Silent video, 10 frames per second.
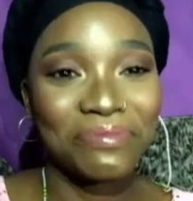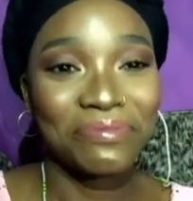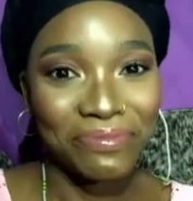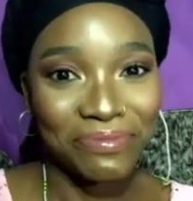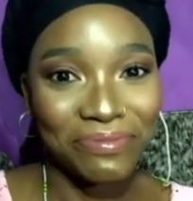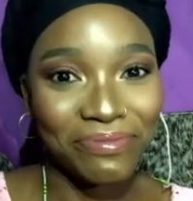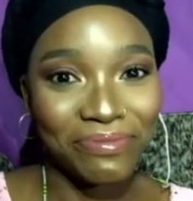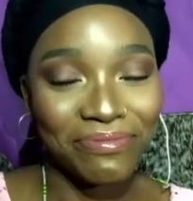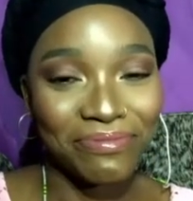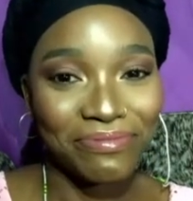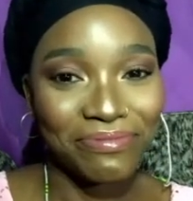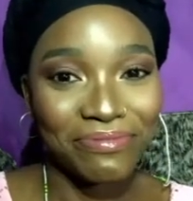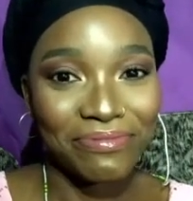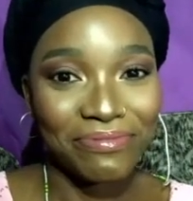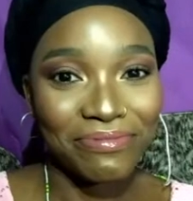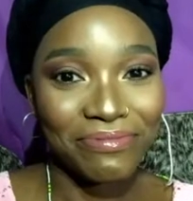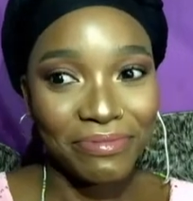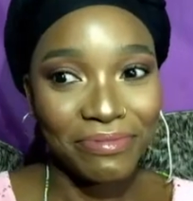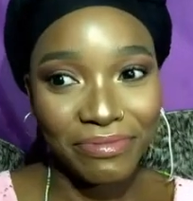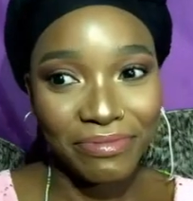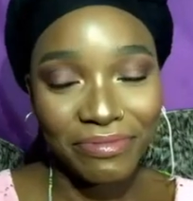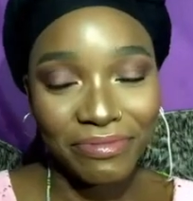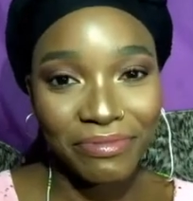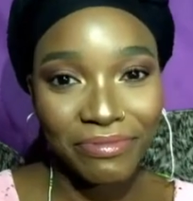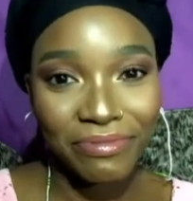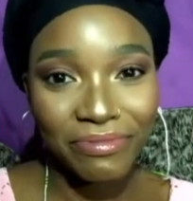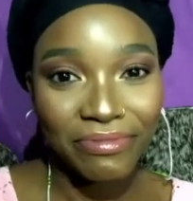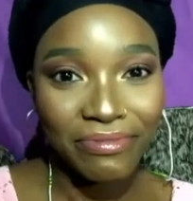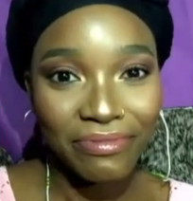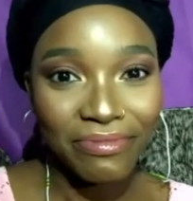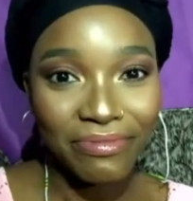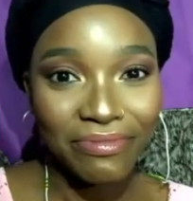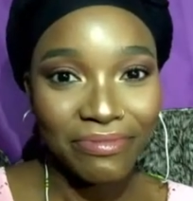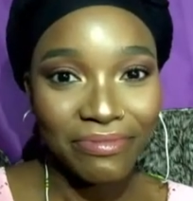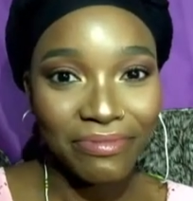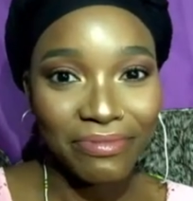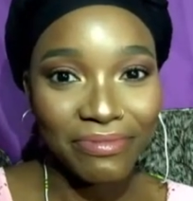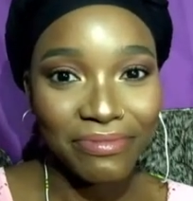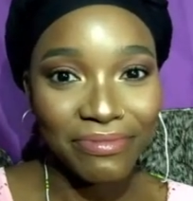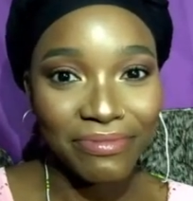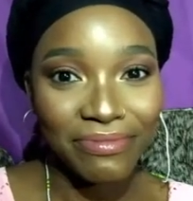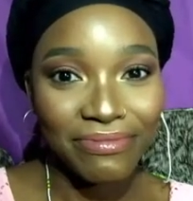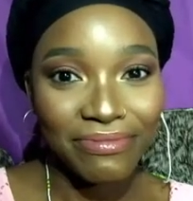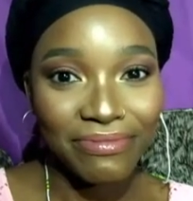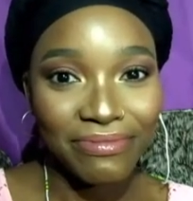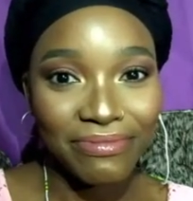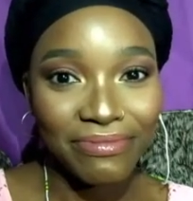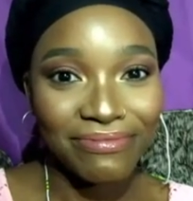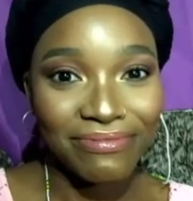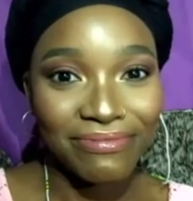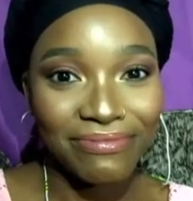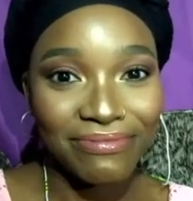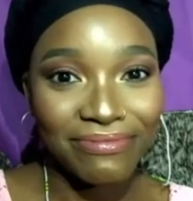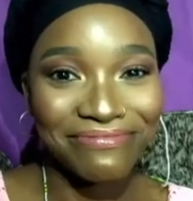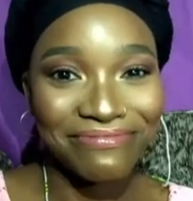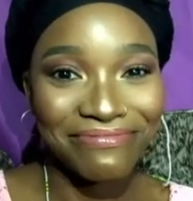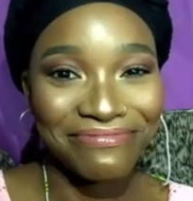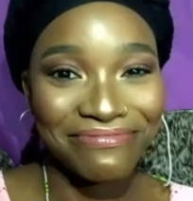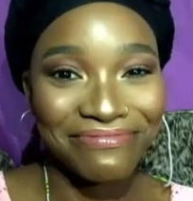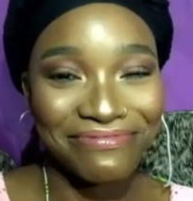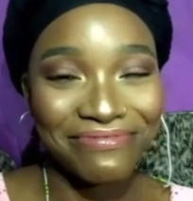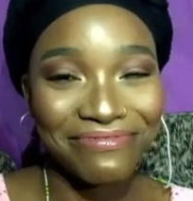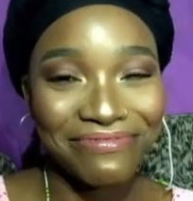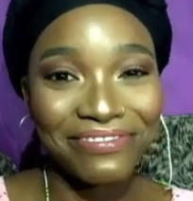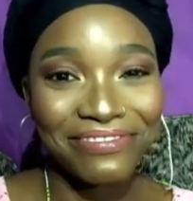The person shown says nothing.